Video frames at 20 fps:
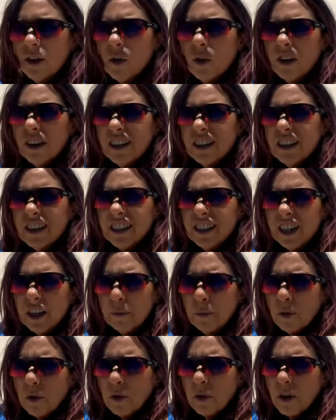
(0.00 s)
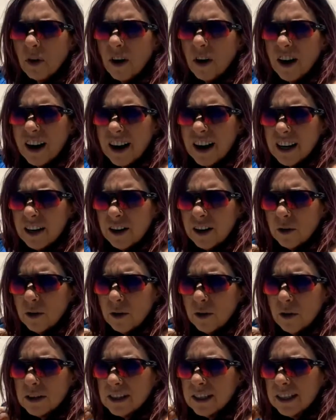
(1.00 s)
New York City Pride,
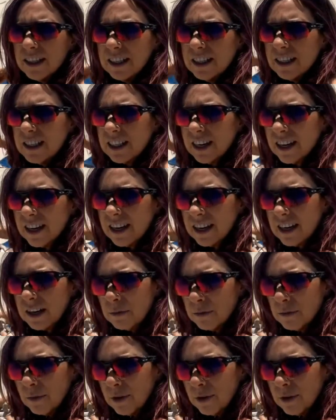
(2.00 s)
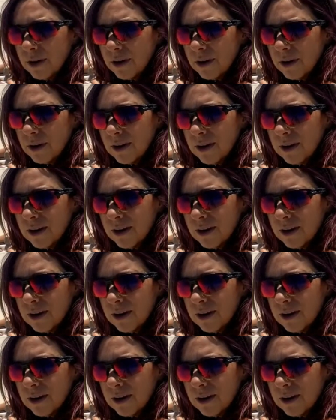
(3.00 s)
New York City Dyke March,